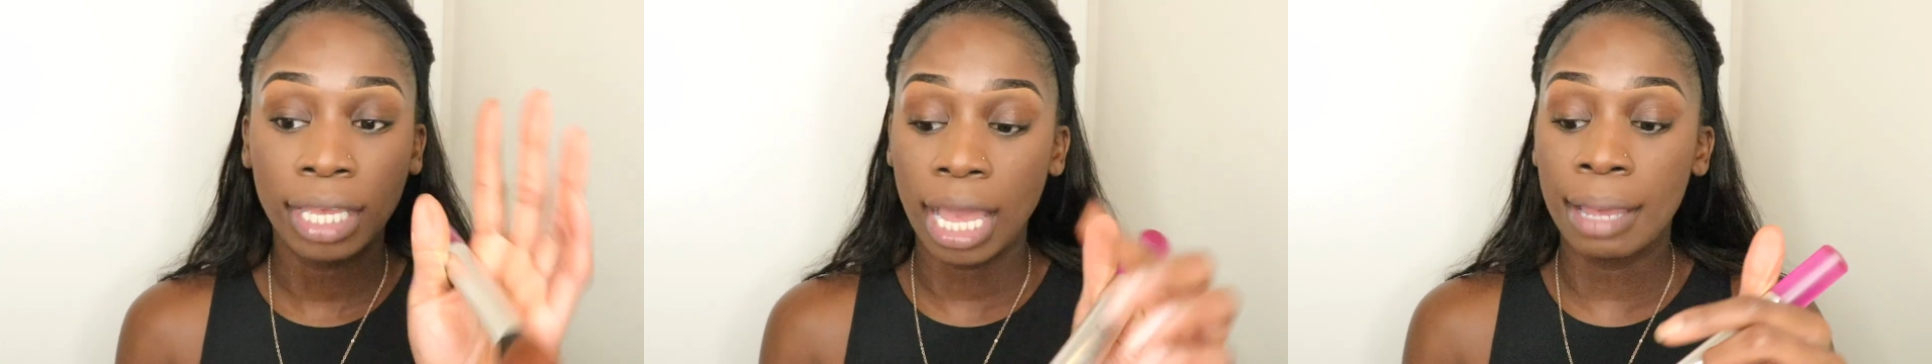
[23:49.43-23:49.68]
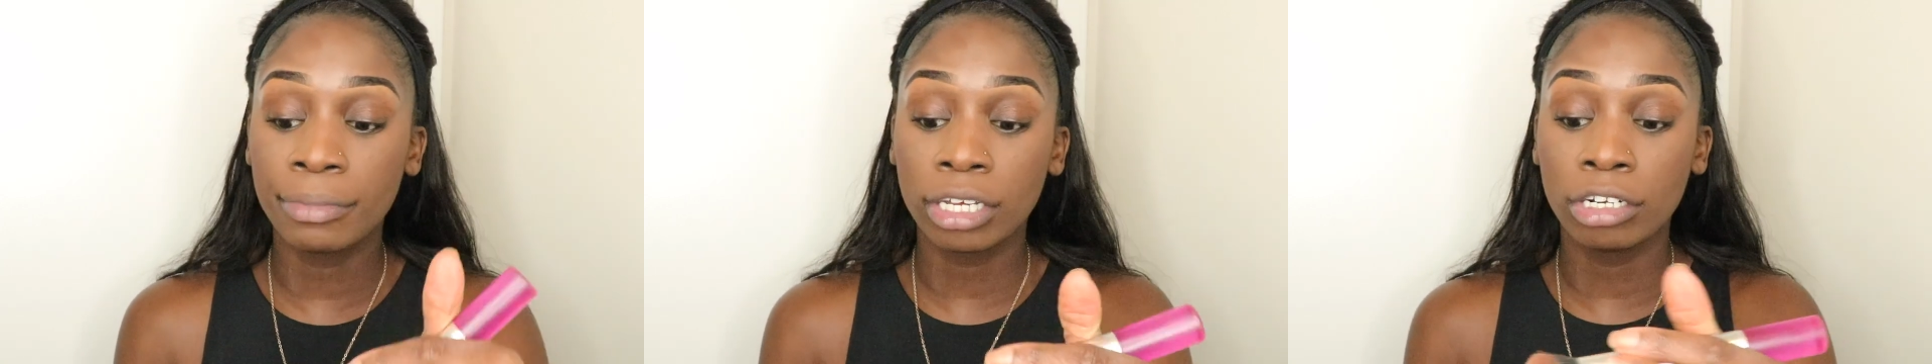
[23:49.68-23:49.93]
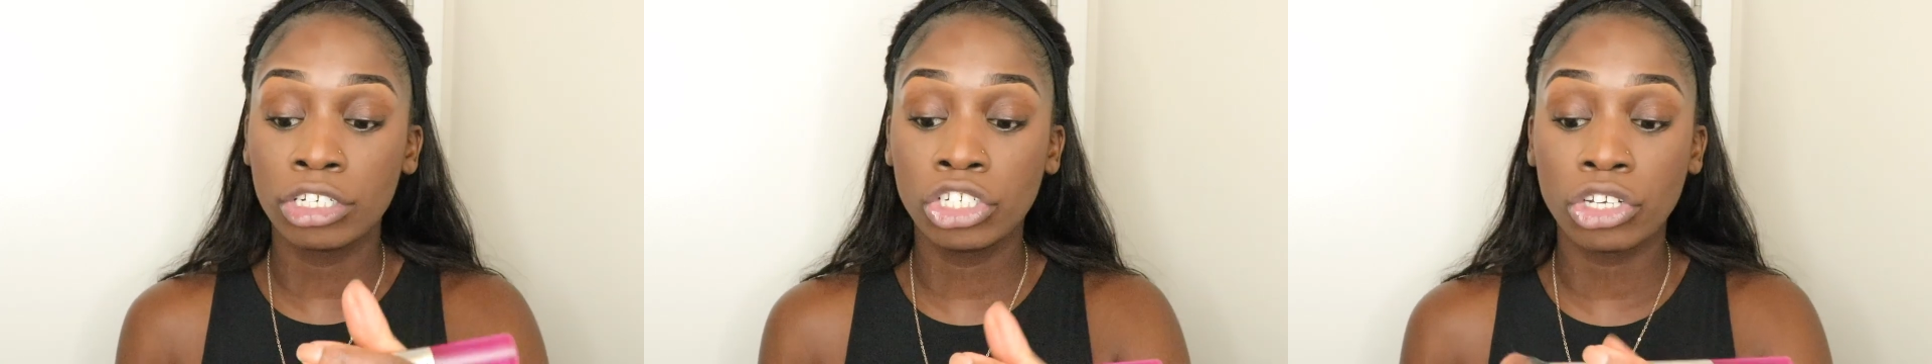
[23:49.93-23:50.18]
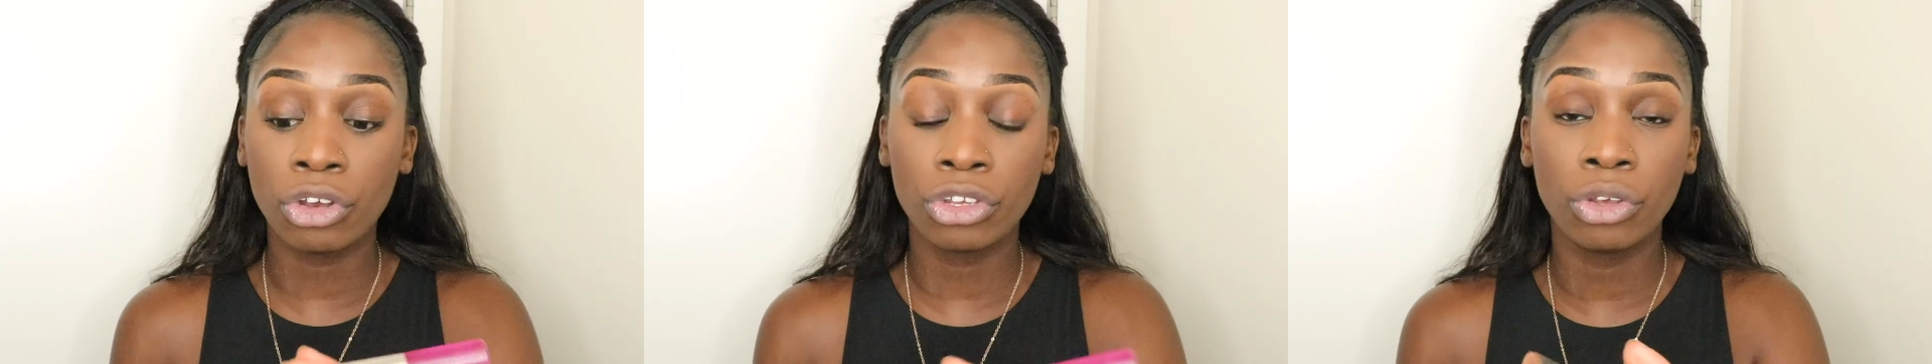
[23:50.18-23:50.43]
I'm going to
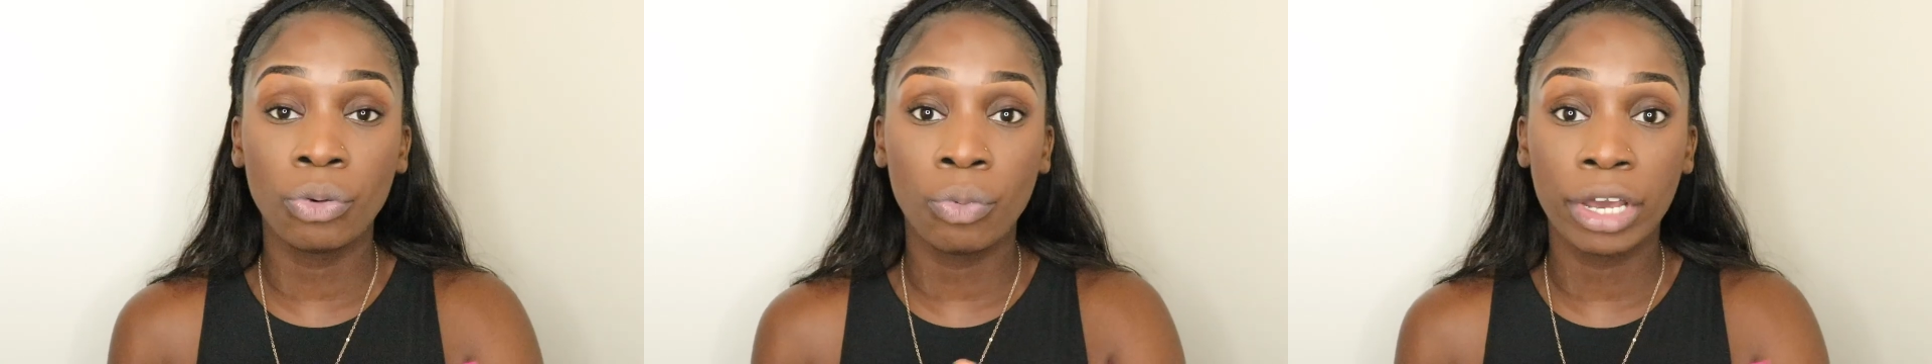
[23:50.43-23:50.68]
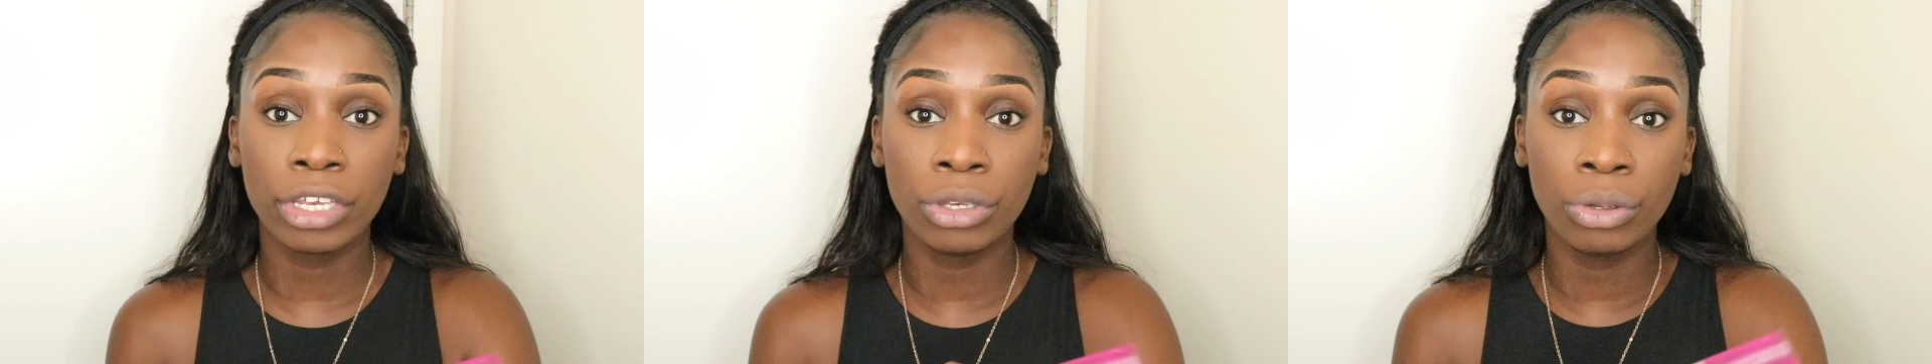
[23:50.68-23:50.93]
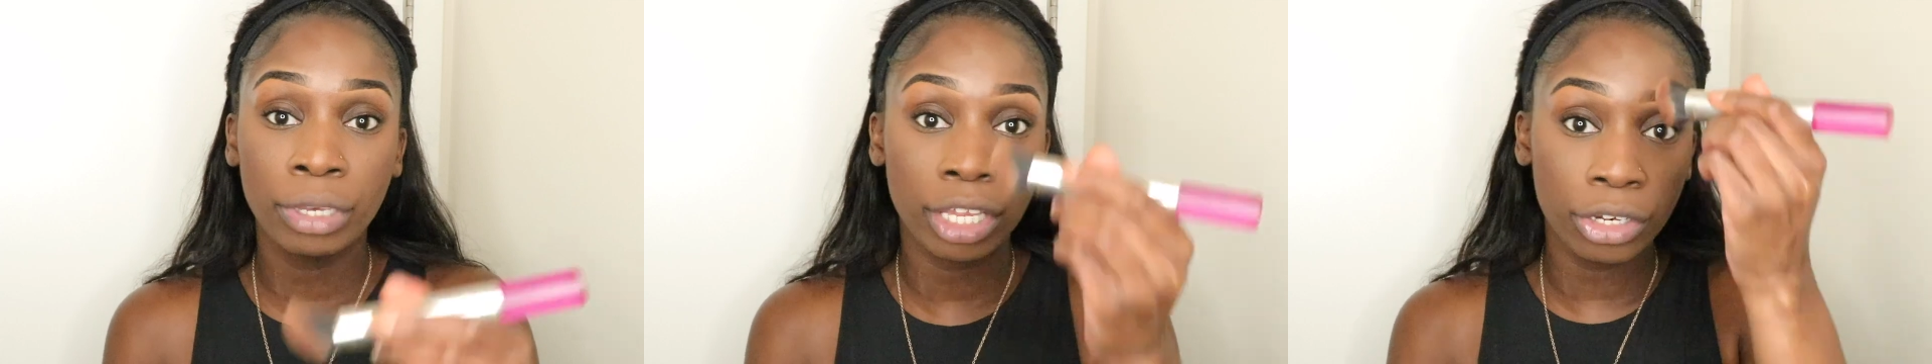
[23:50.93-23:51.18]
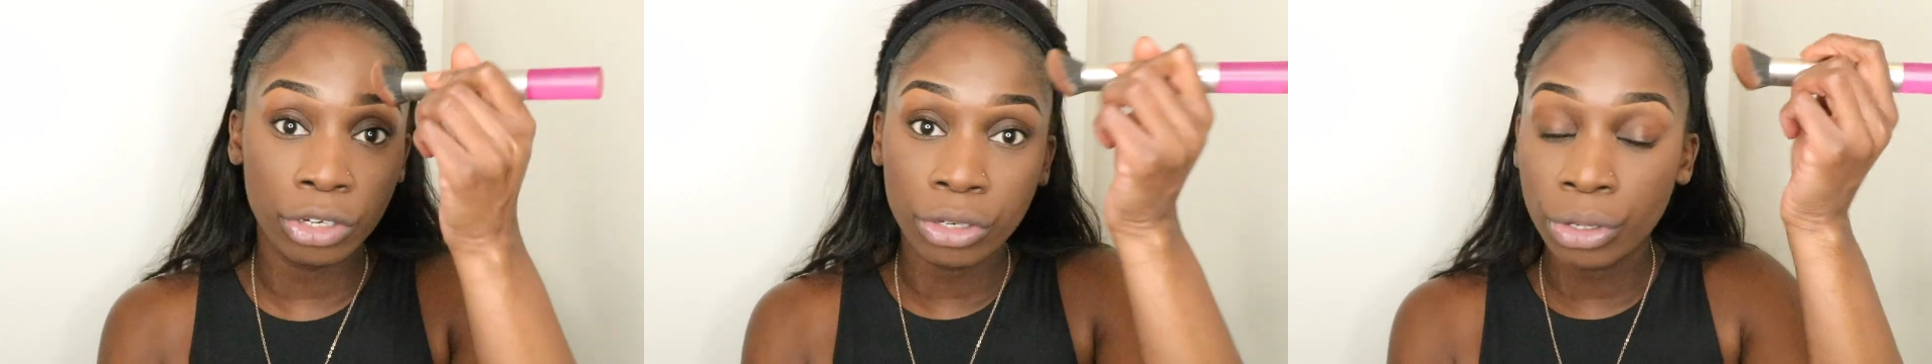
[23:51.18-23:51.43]
show you what you can